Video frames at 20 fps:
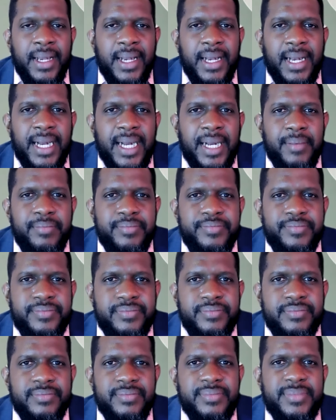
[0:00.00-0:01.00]
Um,
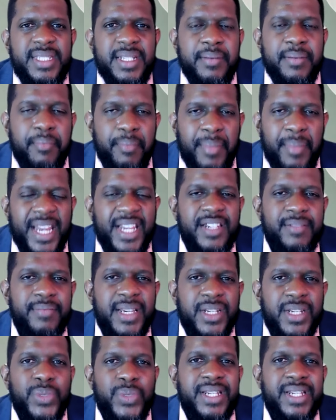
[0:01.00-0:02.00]

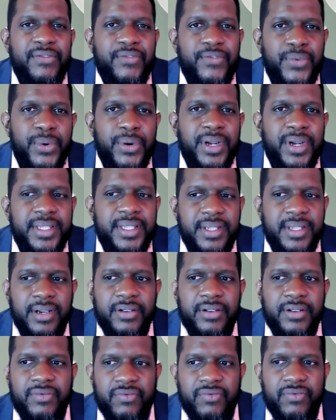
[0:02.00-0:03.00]
management with a focus
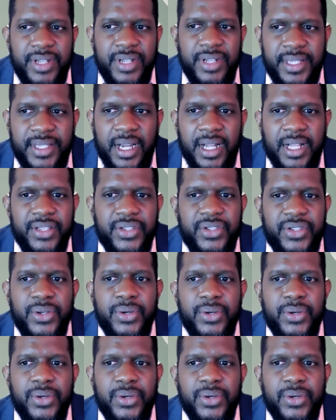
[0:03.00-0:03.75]
on results.